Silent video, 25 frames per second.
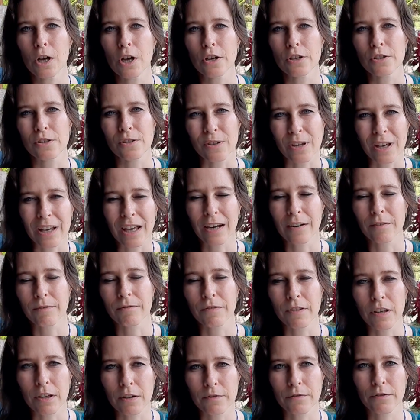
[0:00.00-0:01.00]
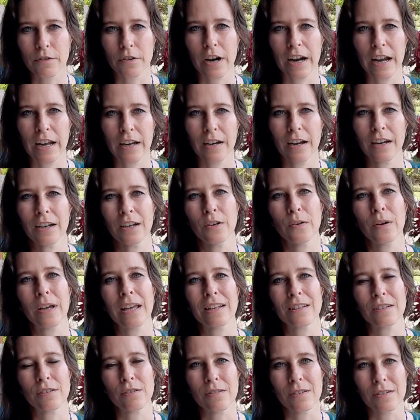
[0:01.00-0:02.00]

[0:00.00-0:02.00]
so you get a feel for it and you get to